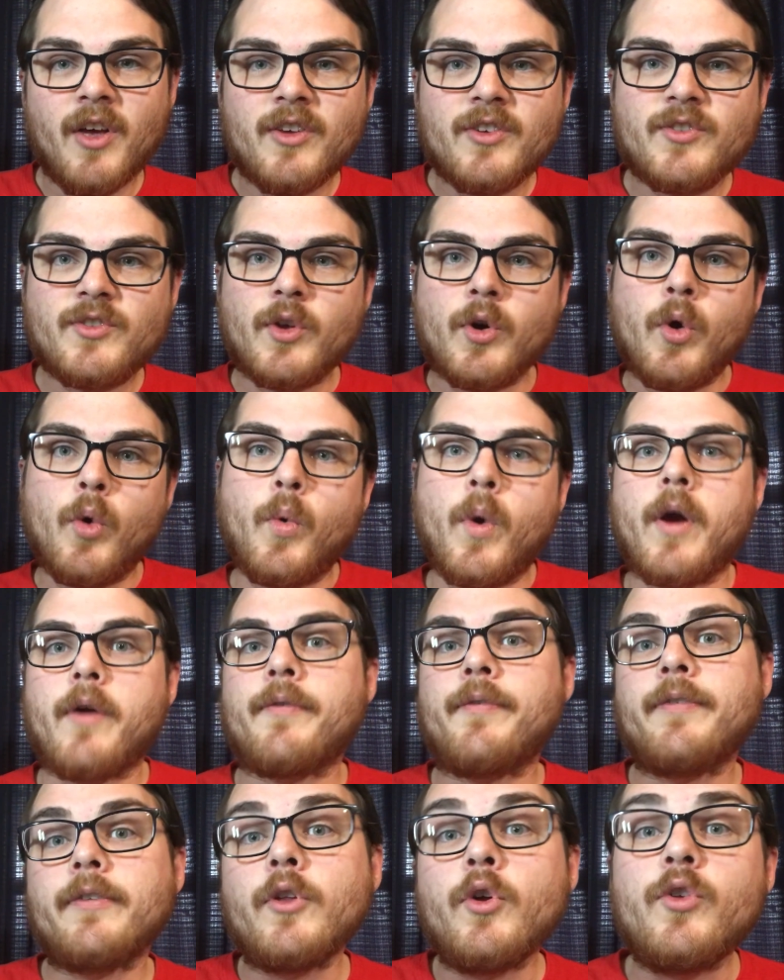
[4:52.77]
So where
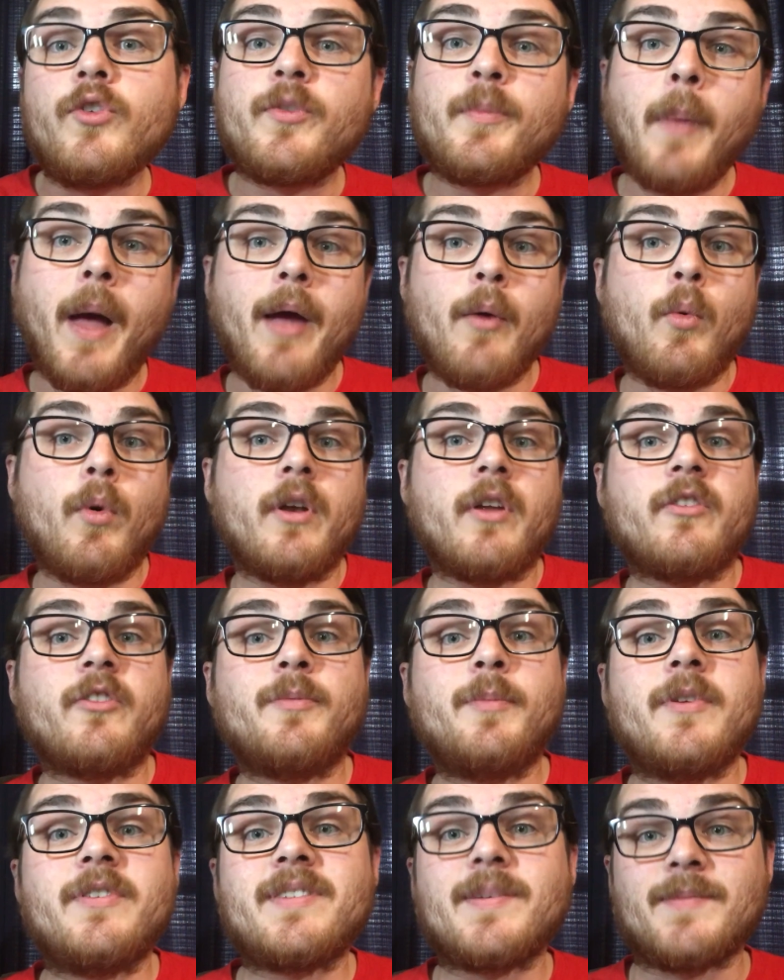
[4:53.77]
flutes might want to
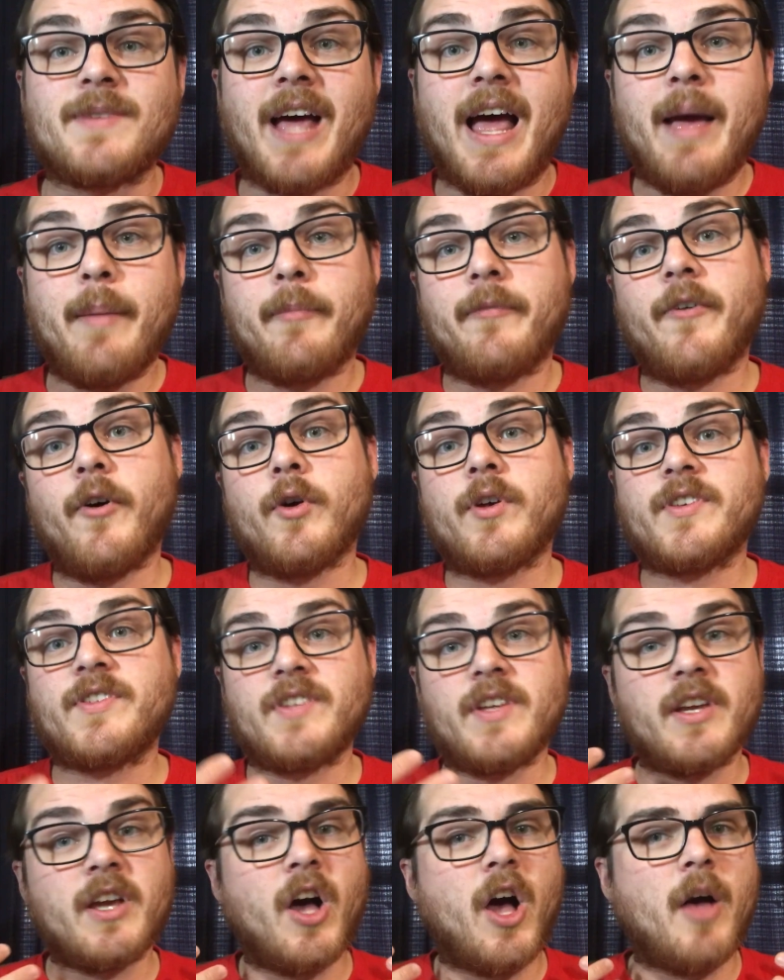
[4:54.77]
spend some time
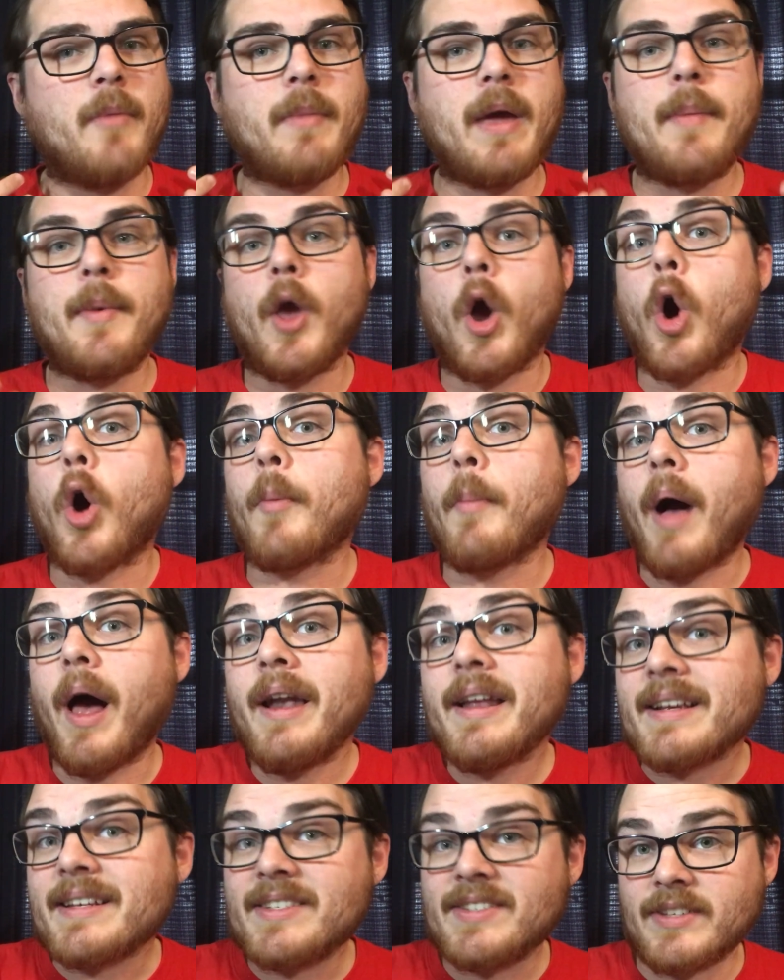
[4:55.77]
focusing on maybe
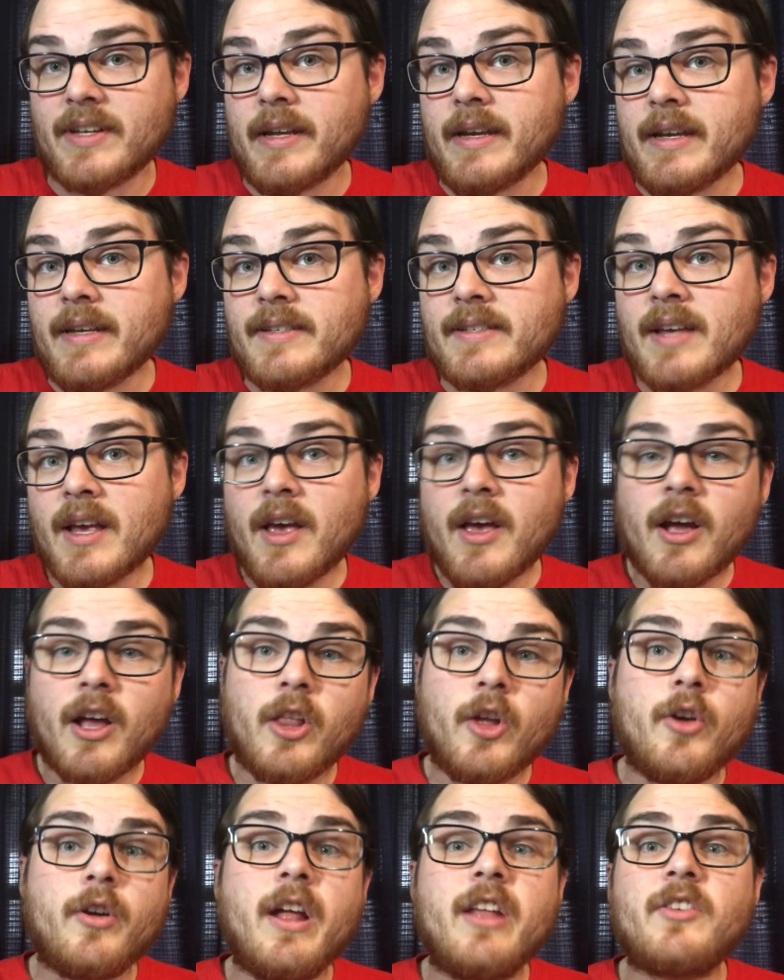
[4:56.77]
harmonic studies,
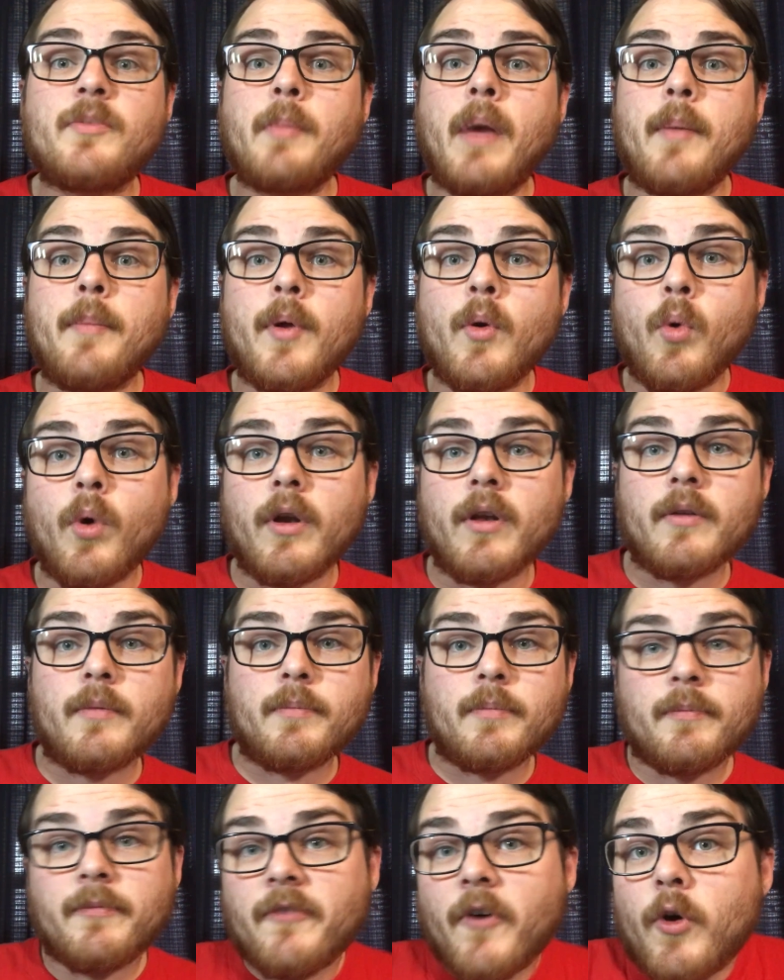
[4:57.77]
clarinets might be wanting
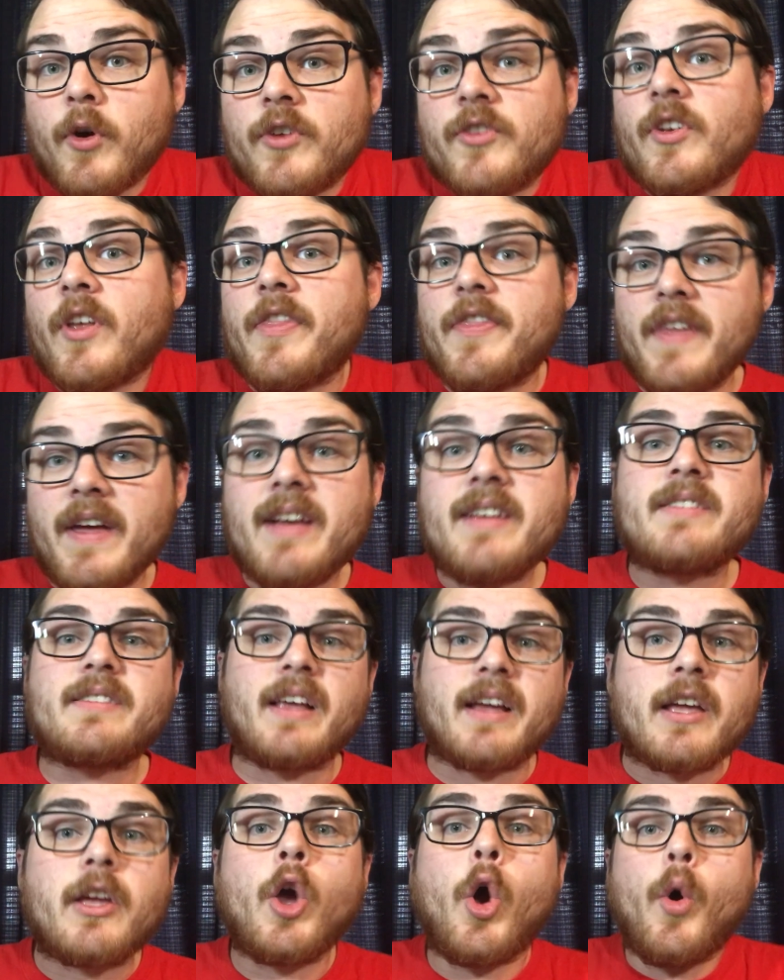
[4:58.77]
to focus on things
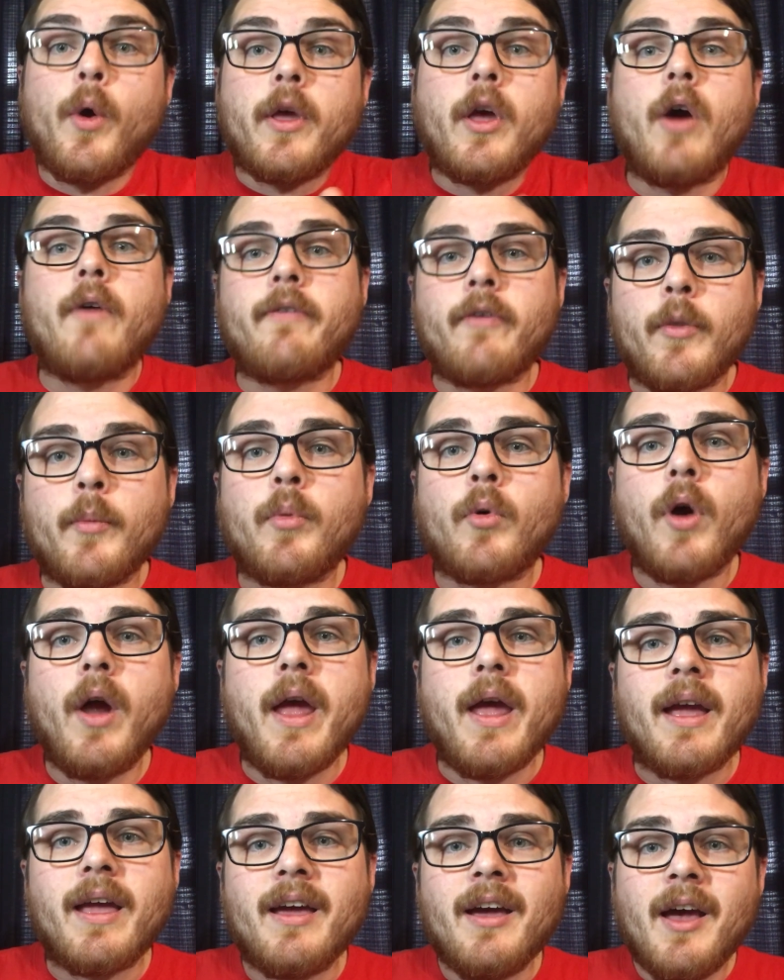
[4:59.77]
like going over the
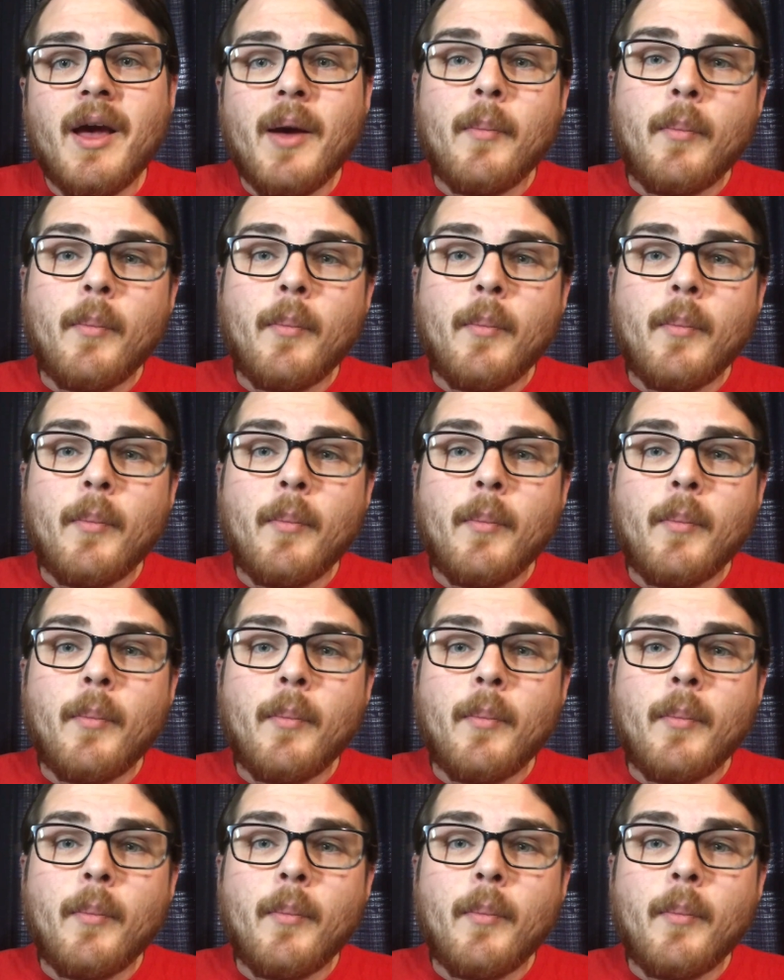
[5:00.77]
break.